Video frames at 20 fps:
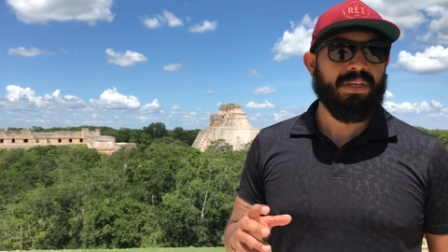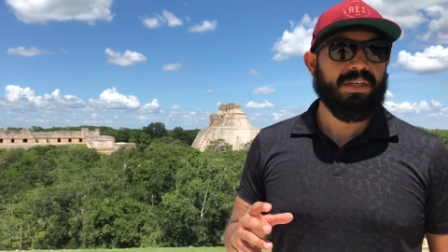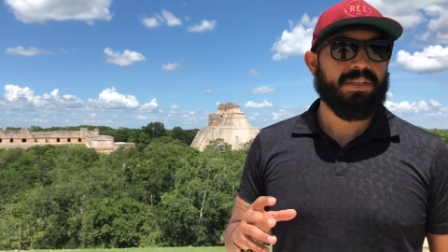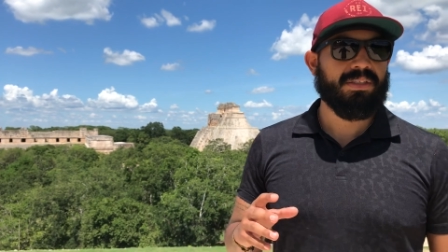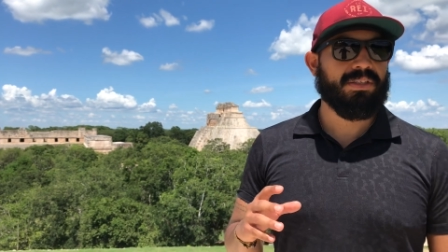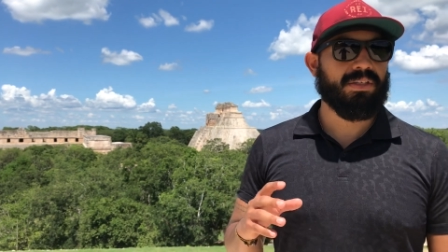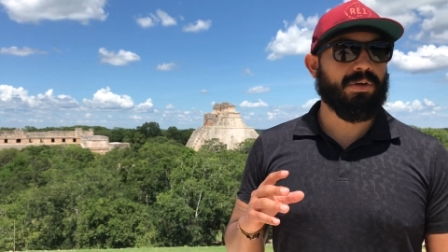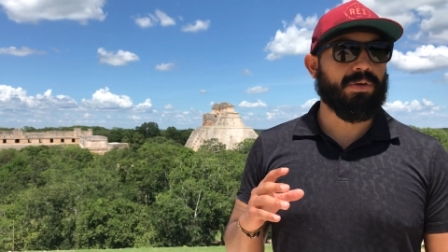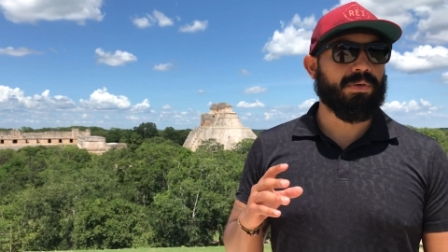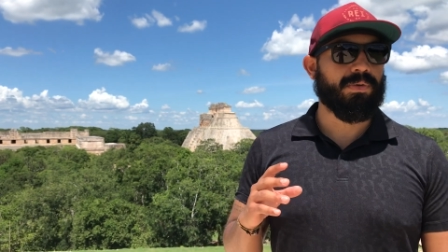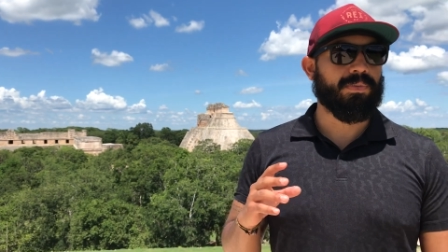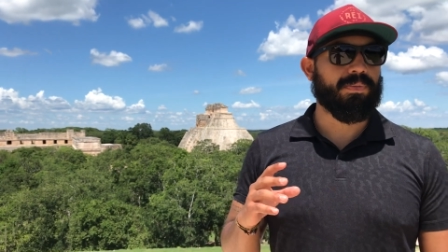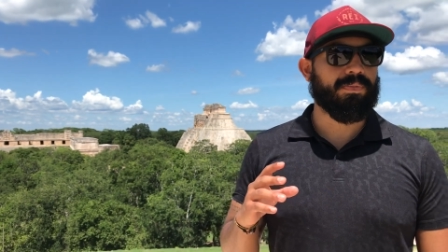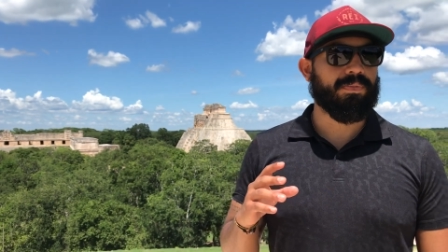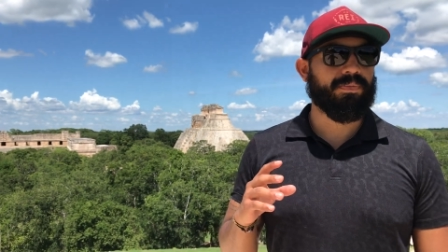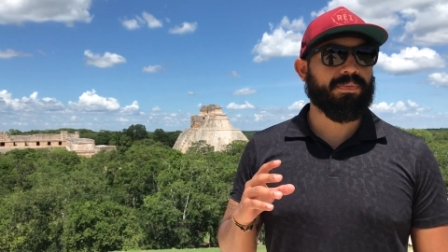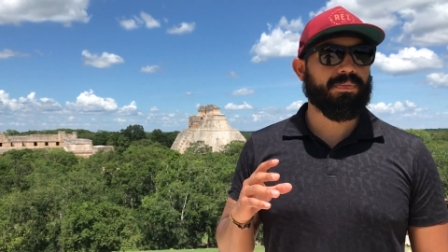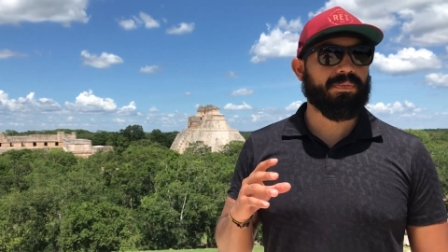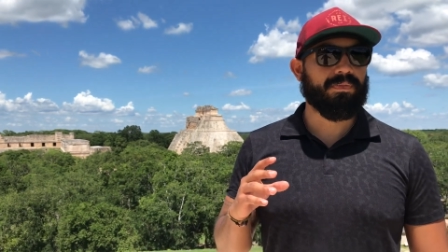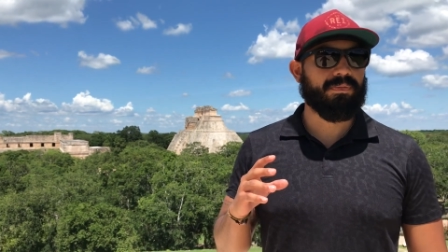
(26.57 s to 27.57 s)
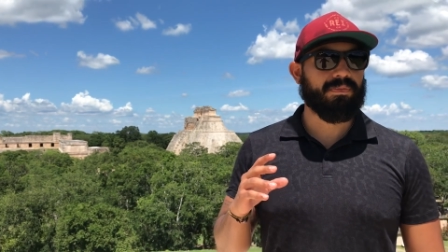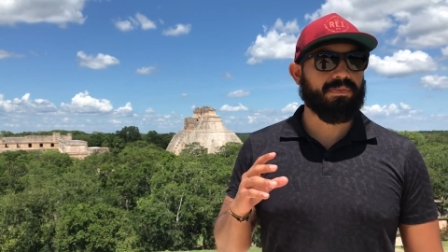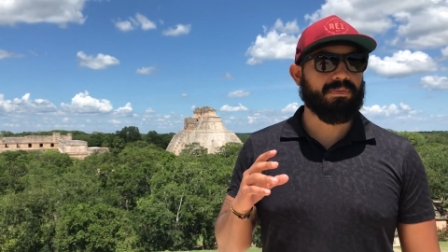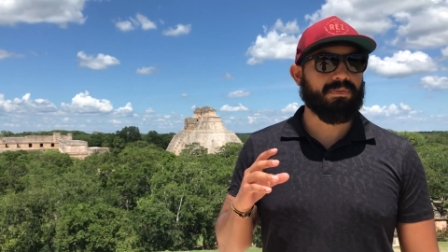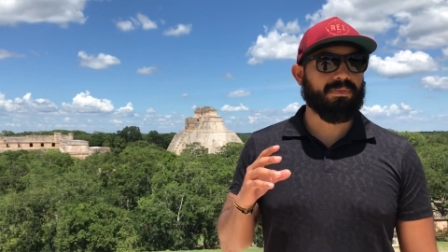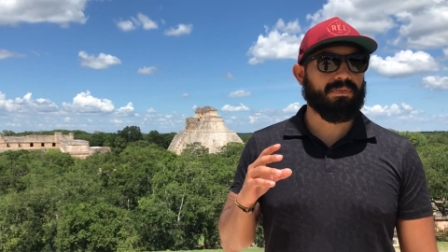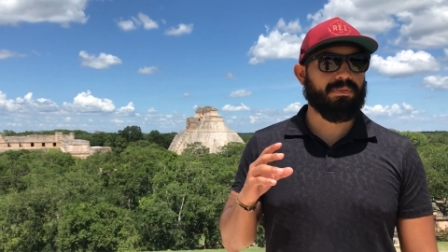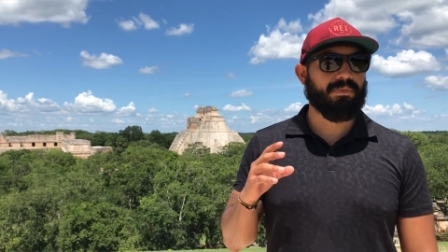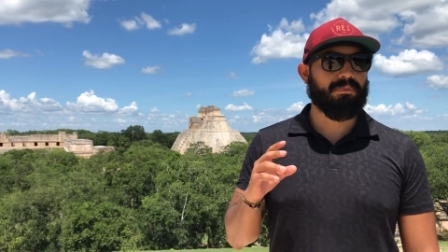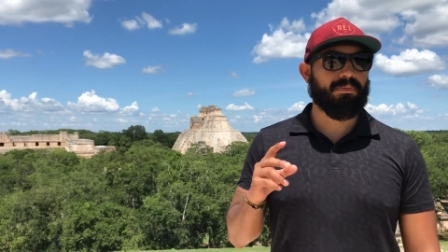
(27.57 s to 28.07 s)
So
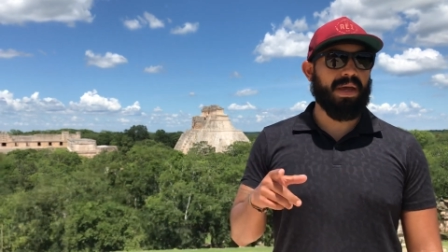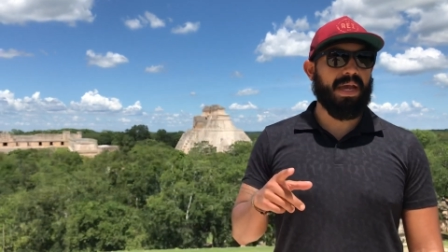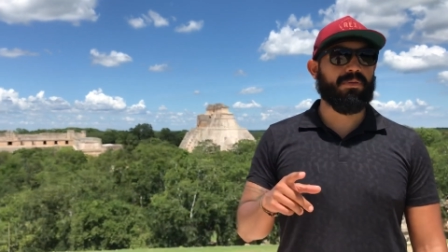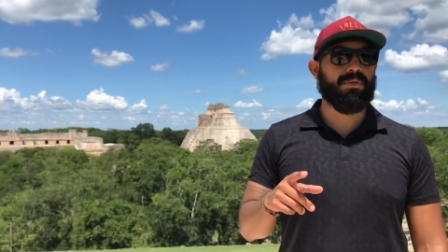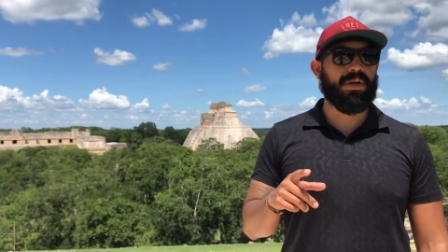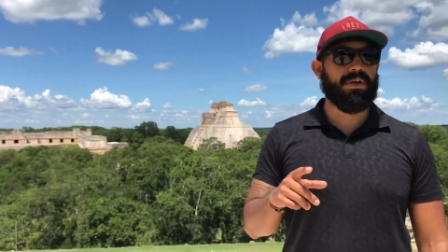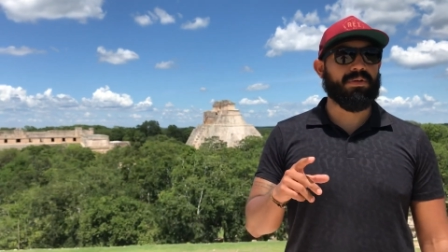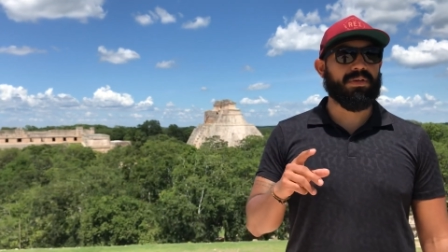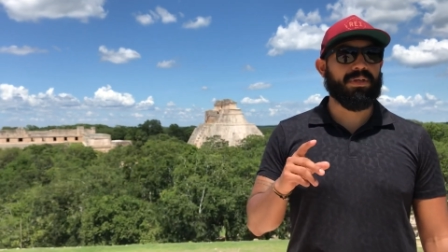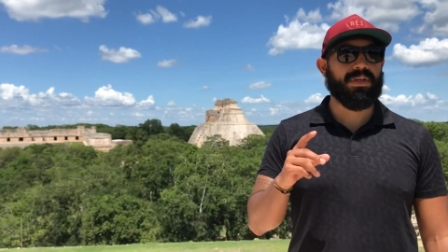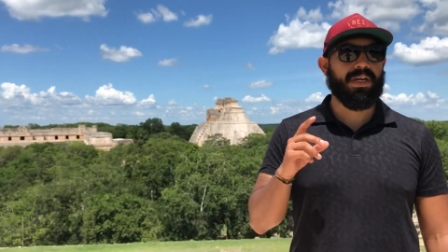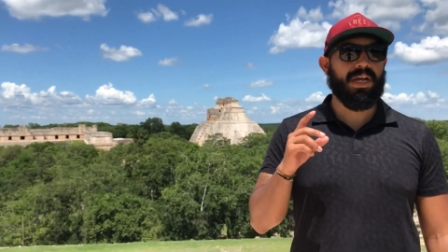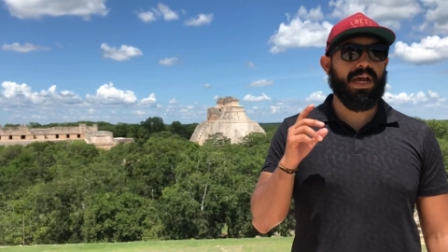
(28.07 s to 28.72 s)
background,